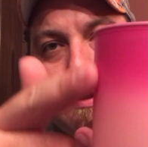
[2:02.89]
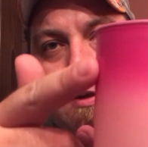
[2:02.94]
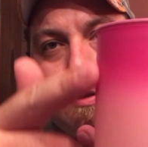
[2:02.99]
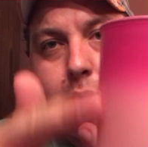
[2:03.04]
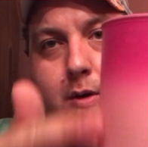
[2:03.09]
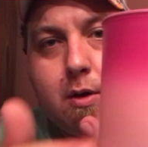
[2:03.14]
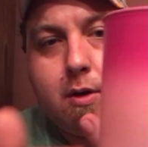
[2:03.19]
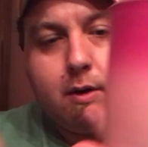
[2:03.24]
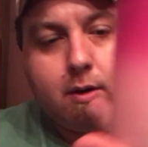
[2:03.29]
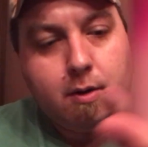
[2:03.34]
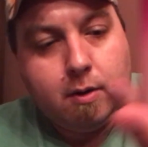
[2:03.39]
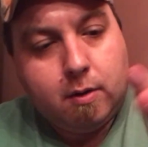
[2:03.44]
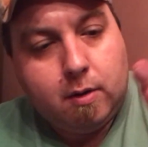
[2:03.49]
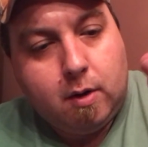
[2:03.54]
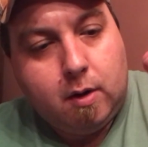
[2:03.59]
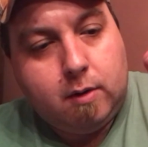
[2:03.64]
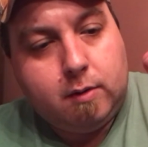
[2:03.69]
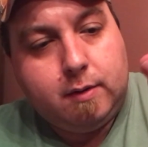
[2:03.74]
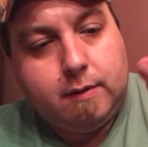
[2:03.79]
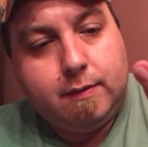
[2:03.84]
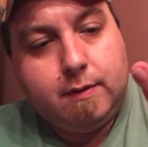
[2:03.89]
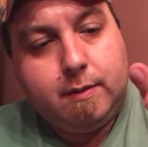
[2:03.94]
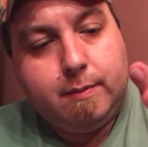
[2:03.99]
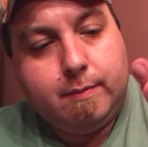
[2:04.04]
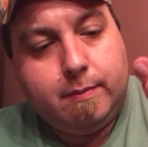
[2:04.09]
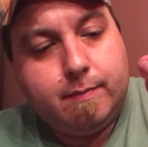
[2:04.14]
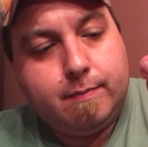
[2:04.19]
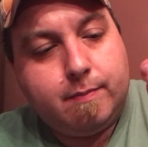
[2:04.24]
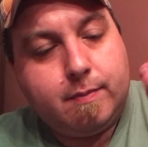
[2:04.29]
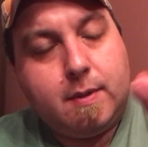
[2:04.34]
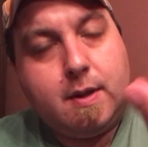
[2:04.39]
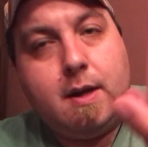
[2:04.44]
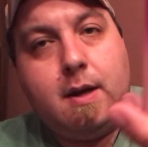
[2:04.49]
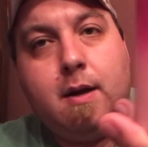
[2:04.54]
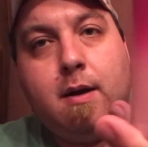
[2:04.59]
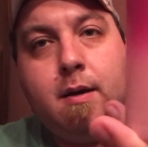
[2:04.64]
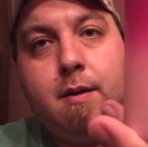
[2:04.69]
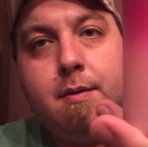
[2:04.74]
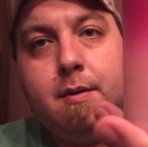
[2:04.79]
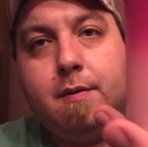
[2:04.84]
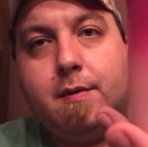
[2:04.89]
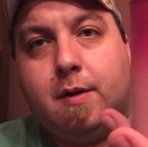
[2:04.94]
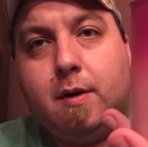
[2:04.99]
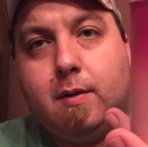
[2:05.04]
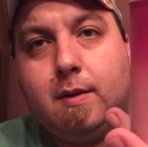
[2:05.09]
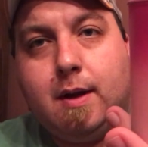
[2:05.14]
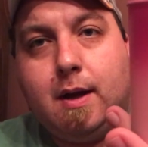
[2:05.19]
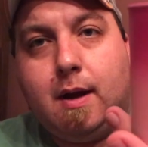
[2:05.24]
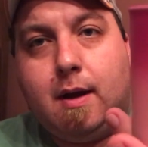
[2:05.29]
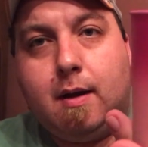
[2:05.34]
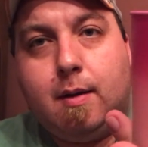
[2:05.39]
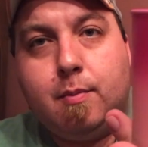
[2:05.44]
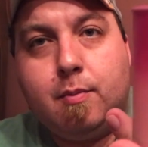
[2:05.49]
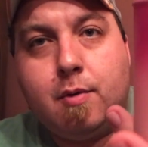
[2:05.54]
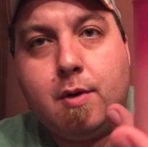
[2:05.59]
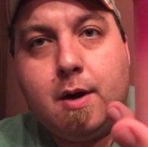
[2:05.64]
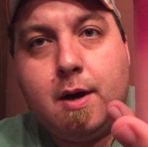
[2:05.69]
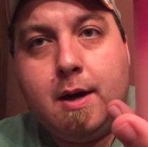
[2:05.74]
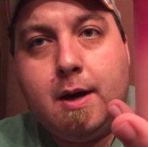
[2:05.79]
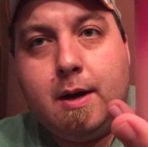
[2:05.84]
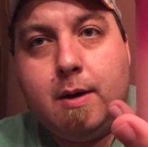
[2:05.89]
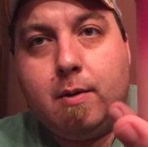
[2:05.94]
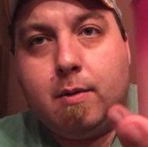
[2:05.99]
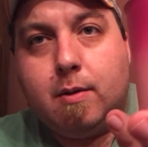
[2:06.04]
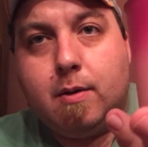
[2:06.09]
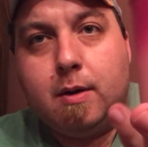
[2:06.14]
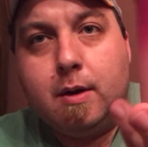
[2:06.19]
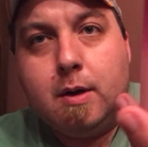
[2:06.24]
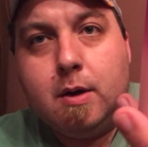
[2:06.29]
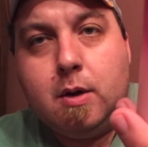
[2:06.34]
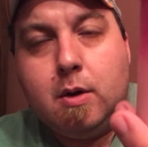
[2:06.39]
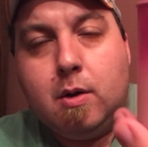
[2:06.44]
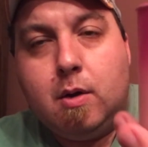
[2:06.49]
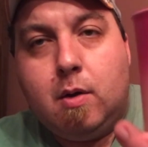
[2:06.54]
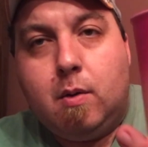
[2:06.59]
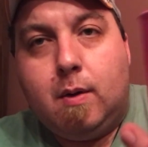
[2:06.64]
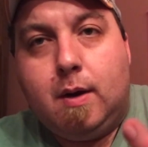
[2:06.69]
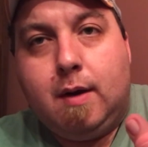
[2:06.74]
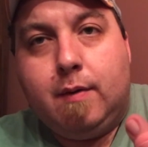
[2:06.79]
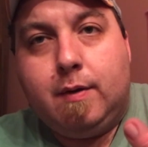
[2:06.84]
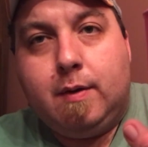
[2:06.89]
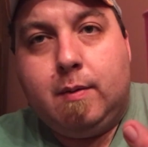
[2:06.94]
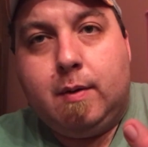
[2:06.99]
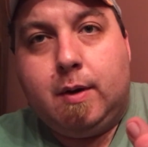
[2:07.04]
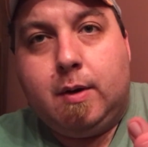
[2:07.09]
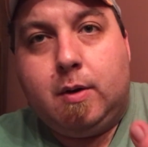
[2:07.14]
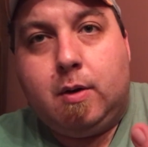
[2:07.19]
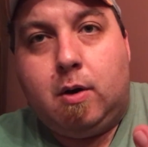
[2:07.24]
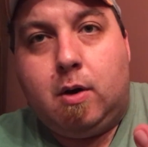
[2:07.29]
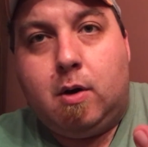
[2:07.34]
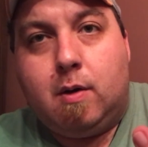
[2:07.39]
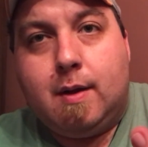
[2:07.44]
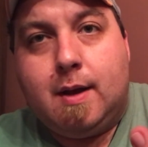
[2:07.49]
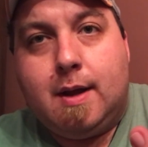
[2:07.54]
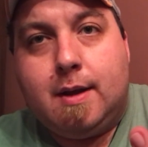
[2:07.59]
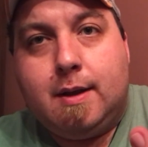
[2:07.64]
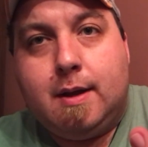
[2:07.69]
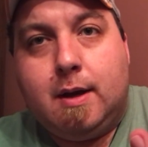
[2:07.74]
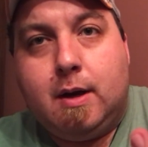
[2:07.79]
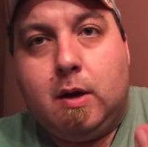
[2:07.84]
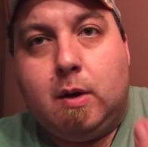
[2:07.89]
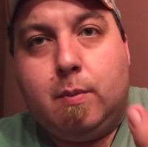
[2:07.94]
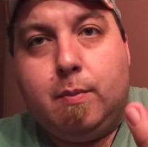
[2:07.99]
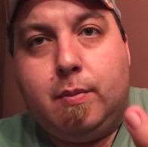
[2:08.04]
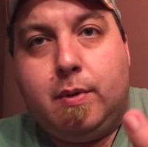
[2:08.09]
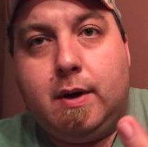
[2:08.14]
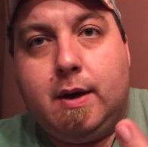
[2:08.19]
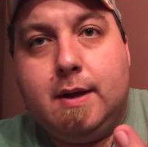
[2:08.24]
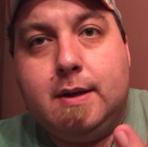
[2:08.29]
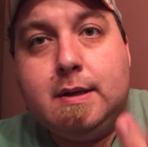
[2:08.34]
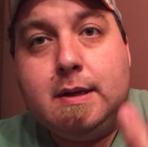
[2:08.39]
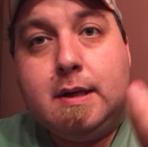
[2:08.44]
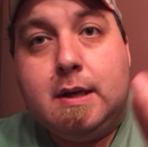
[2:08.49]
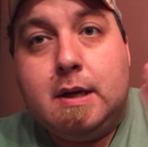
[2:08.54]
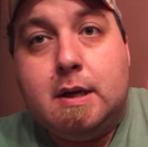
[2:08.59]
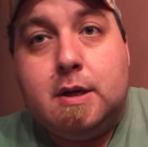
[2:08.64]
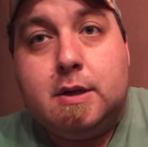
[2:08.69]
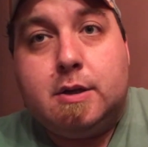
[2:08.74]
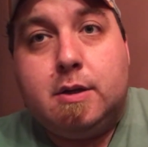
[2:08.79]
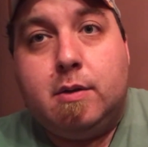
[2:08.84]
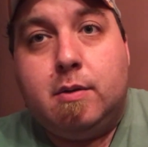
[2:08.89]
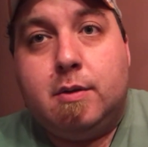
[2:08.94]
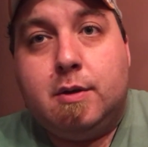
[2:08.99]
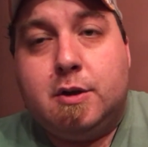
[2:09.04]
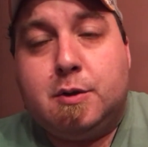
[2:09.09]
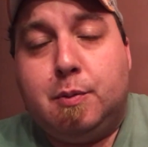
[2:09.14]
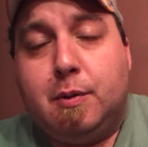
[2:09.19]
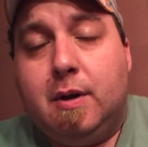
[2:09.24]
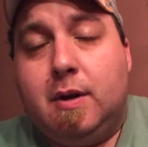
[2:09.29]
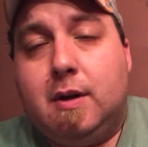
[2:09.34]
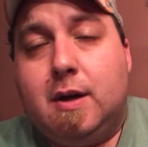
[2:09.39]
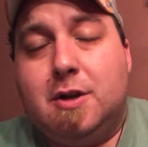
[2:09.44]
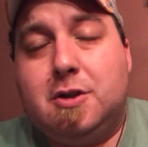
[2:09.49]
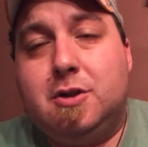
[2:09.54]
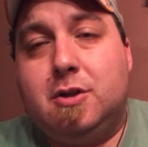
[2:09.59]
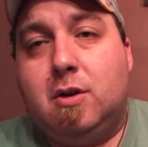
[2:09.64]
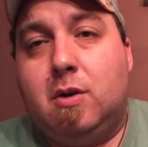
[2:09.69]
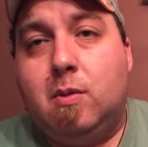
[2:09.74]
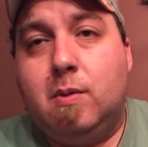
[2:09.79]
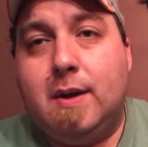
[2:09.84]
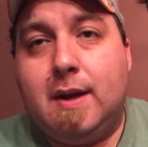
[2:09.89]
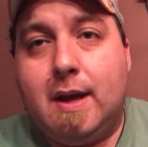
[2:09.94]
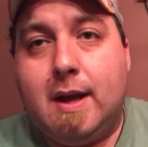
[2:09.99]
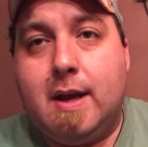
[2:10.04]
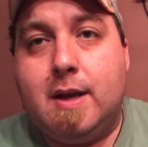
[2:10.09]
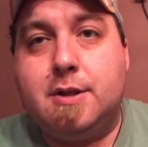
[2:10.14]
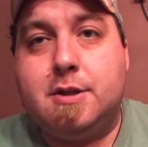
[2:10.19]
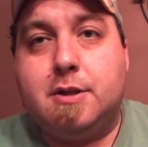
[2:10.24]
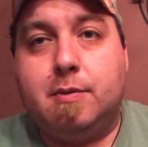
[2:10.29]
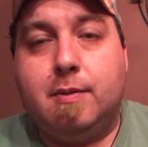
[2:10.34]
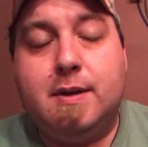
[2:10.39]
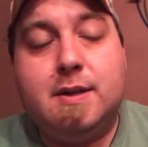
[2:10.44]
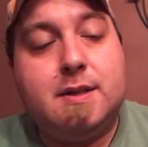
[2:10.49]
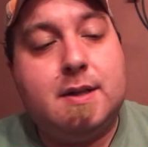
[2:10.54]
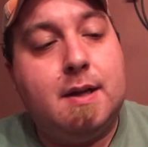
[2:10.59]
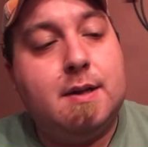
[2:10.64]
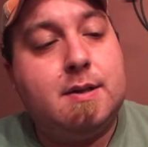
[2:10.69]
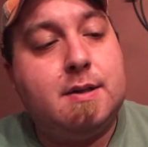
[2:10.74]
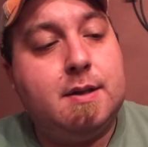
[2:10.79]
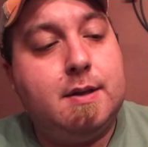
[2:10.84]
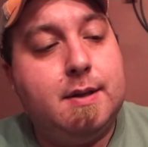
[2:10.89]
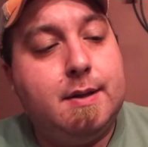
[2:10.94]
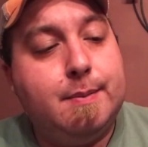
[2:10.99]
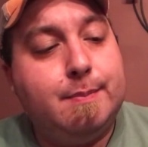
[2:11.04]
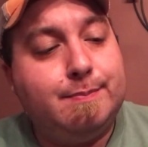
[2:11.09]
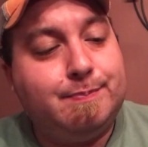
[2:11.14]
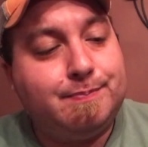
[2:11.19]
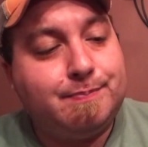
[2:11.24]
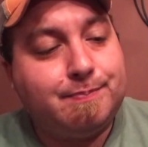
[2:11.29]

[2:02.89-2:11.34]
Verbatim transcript: to dark on all of them. Uh, we call that ombre or whatever you want to call that there. But so the spring collection only has three scents in it,